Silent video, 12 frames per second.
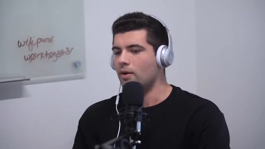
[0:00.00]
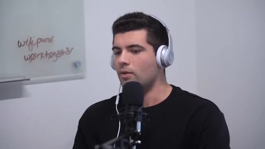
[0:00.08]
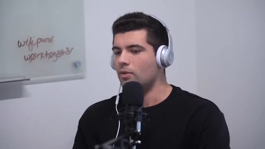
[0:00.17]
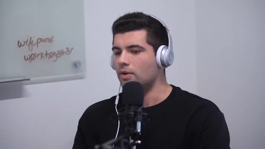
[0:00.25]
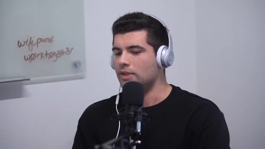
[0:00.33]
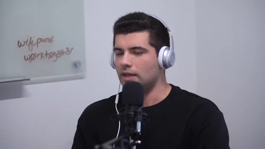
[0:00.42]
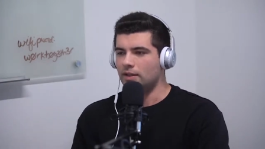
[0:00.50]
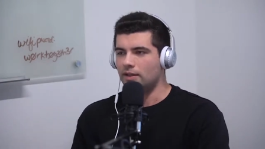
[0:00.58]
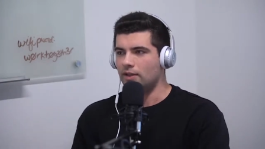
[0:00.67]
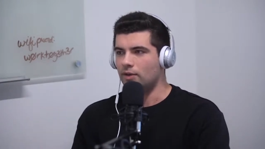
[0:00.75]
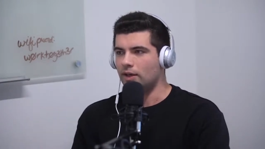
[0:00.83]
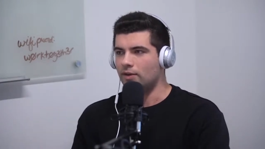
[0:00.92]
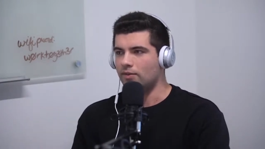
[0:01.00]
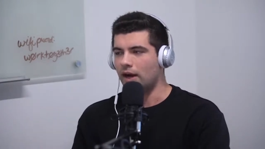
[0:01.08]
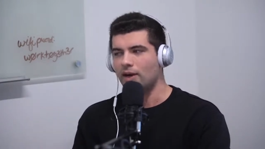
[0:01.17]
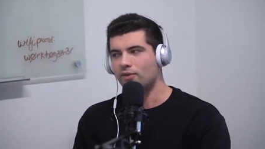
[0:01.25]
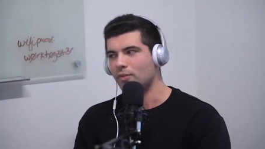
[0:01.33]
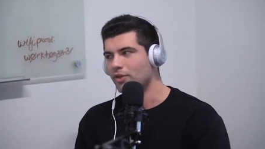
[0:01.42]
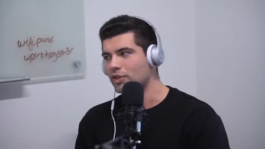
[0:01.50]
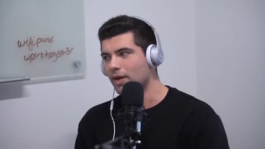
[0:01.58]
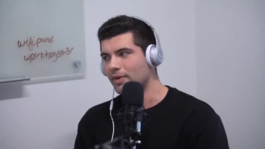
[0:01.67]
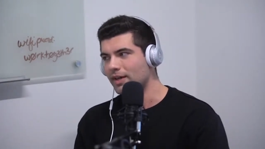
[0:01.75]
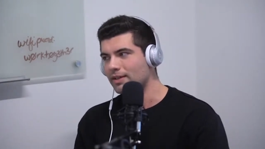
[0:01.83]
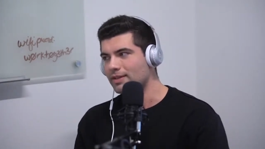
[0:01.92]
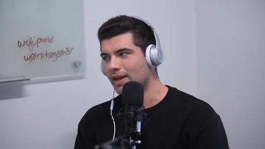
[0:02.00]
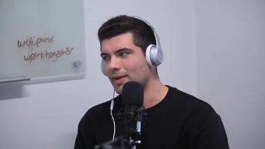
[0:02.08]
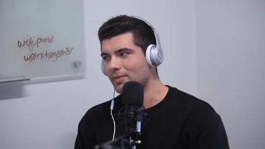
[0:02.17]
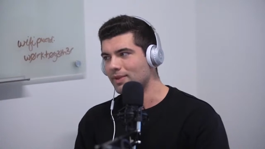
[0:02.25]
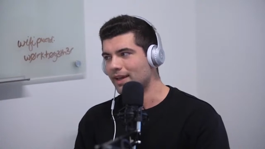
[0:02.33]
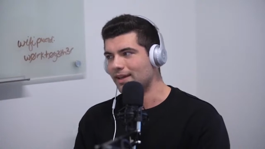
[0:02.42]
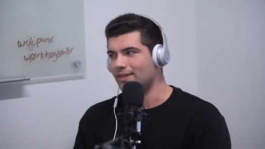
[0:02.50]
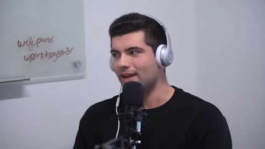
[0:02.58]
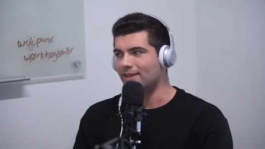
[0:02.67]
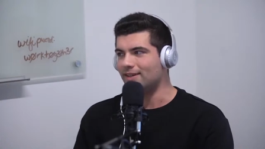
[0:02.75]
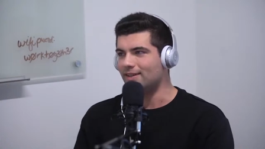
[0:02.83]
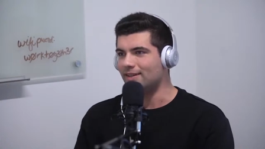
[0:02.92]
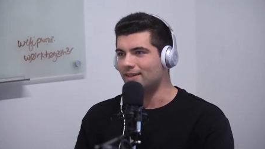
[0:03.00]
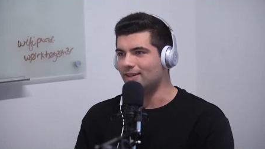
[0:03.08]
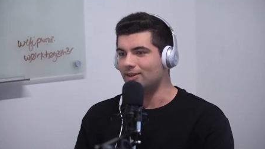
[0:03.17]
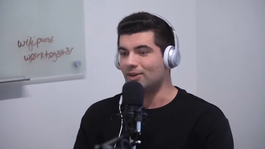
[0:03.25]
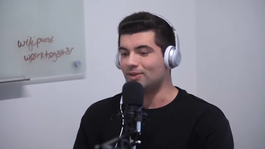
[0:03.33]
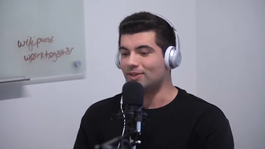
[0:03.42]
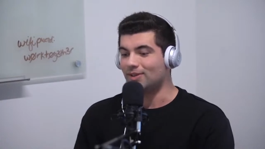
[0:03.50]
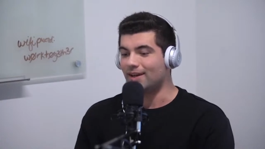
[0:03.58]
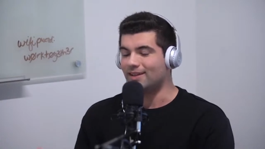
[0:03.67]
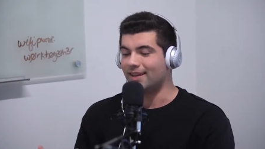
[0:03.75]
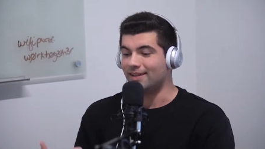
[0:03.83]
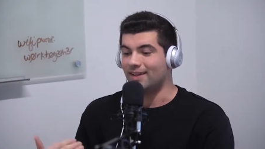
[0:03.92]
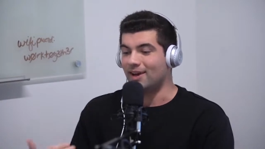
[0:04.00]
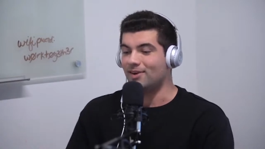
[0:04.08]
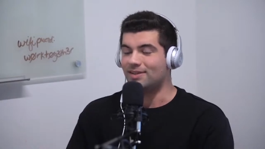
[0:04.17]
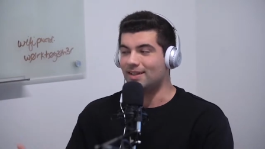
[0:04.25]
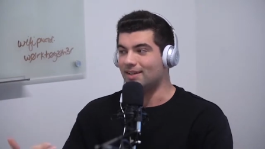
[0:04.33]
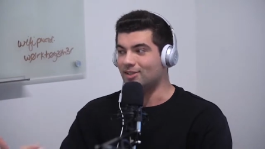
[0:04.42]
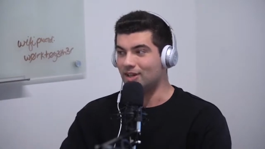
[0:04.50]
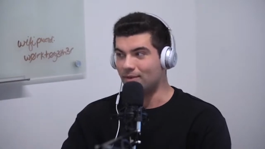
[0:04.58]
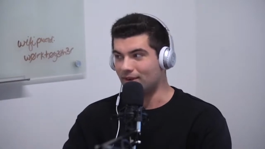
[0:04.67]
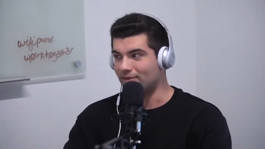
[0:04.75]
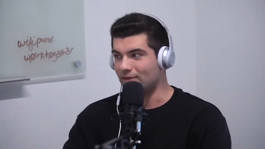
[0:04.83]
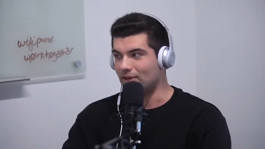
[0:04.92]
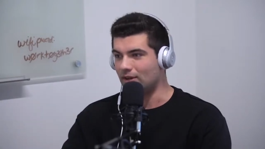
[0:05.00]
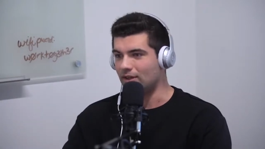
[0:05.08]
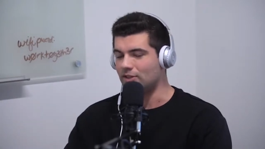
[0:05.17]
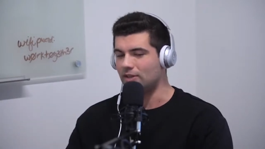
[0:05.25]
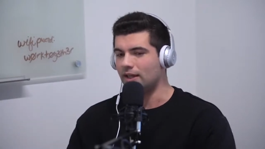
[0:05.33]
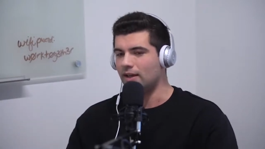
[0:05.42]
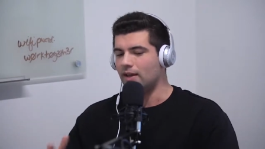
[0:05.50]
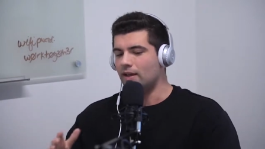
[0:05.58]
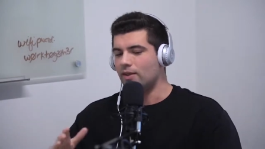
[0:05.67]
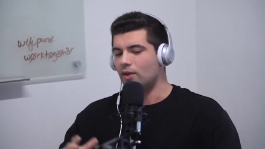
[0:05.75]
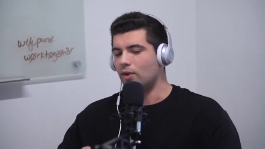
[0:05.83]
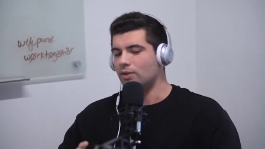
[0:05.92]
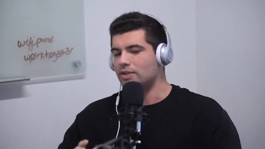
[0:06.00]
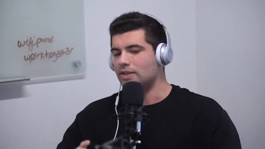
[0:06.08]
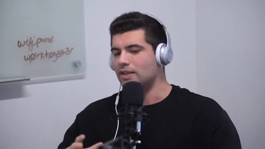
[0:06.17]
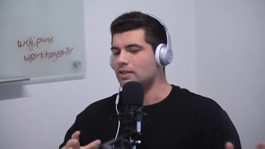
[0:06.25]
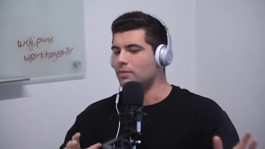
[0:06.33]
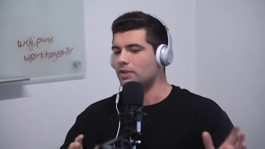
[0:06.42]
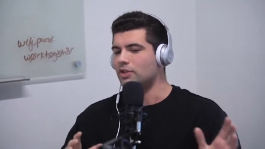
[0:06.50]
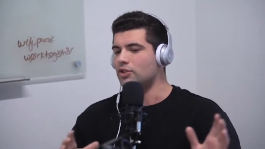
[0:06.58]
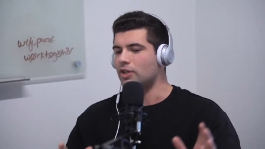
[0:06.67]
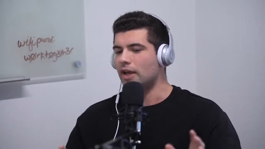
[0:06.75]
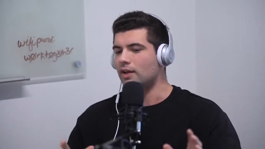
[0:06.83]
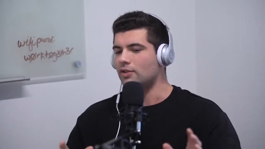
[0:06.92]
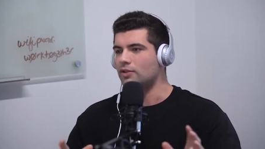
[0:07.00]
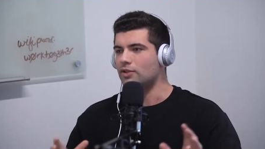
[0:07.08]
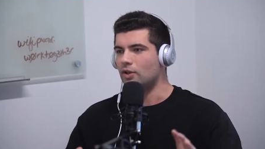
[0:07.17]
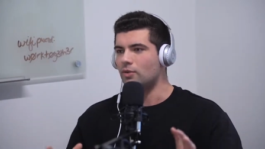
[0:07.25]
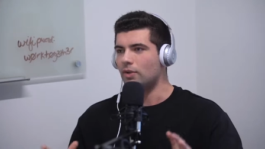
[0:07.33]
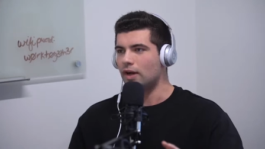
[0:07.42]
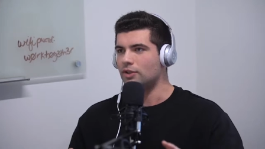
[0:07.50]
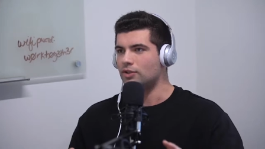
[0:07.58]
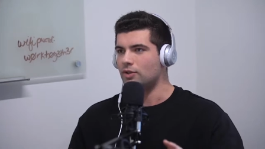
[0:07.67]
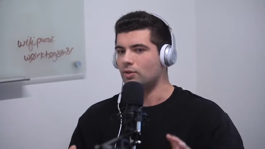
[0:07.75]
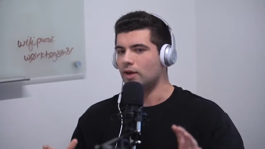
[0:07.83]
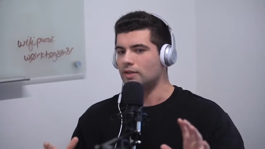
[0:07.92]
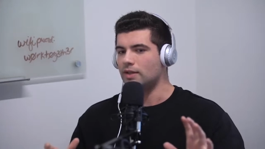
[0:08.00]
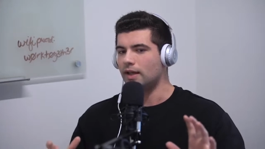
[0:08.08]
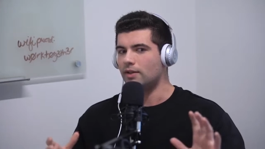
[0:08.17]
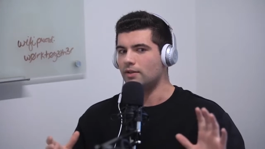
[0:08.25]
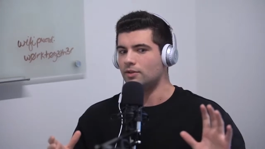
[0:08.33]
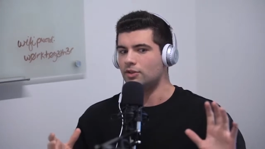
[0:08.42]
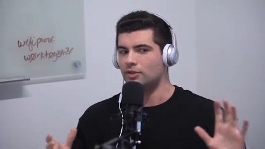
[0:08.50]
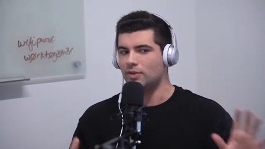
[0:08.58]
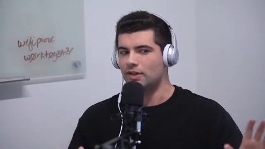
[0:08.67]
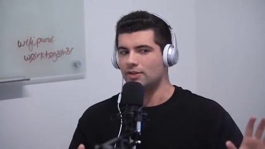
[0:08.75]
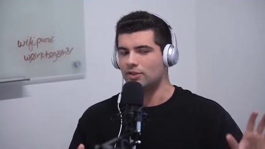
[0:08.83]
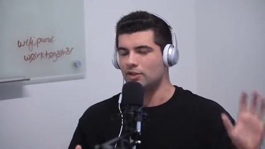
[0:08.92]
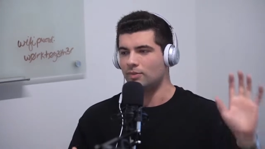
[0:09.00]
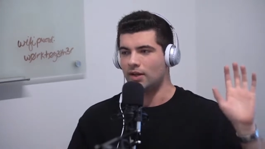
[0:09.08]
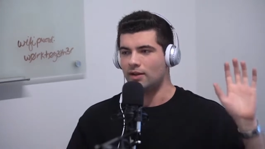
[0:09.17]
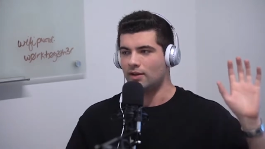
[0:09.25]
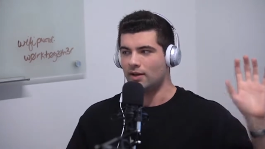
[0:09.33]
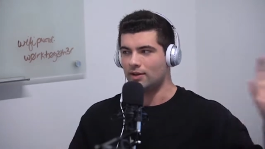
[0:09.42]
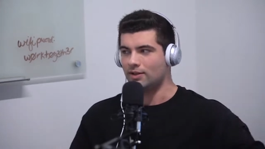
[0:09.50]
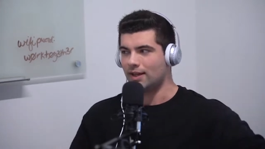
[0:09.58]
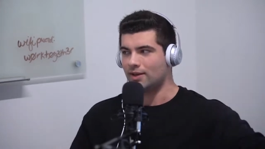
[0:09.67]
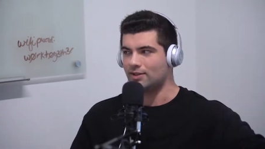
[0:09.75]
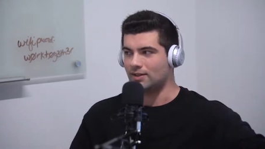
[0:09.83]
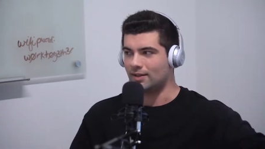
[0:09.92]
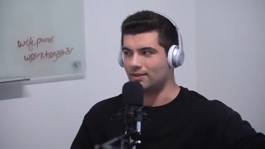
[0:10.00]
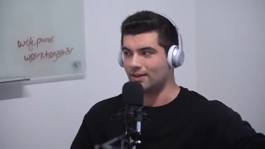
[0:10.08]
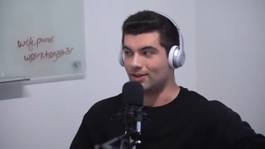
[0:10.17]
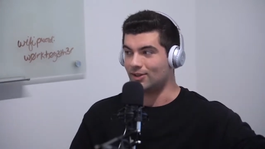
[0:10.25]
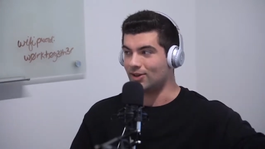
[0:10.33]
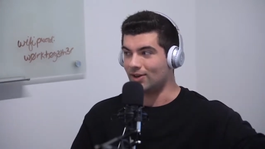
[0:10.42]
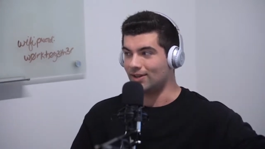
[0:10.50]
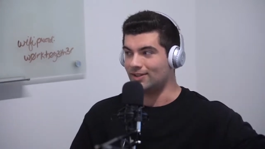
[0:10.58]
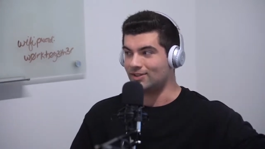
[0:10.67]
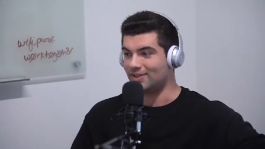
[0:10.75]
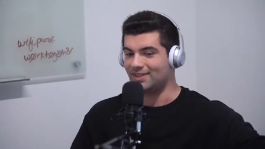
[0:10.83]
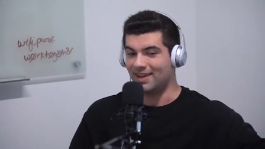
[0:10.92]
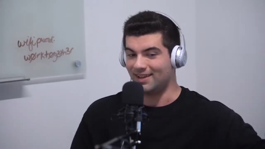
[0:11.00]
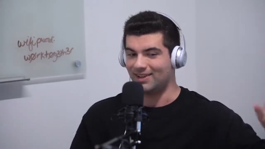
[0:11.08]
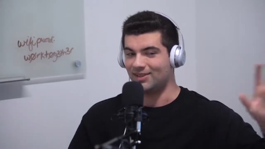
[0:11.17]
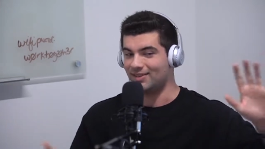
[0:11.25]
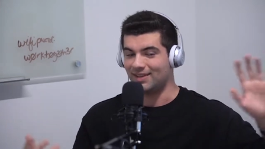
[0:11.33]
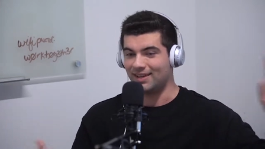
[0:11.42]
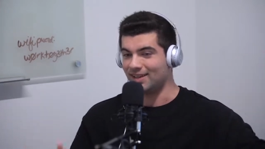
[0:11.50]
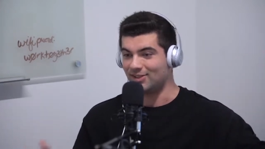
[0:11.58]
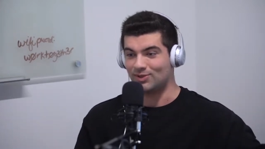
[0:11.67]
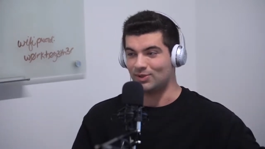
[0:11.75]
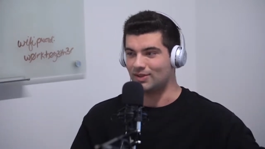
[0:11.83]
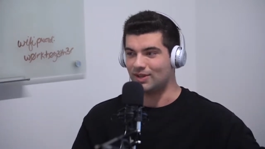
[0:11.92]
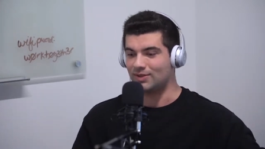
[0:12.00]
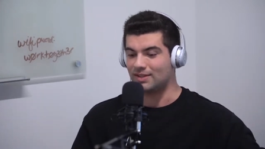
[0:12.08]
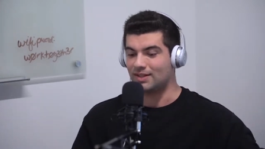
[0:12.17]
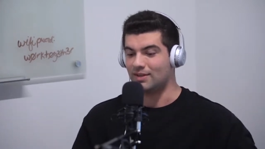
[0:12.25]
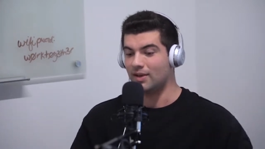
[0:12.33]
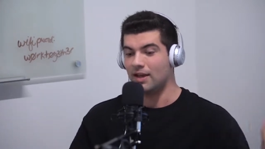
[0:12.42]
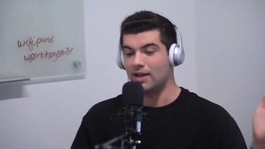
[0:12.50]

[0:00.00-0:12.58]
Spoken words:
well, technically you can get fired from your job at any time. Like technically you're not like guaranteed a job after college. And like the whole system has changed so much to where it's like, just because you spend $100,000 in college and, you get like student loans and stuff,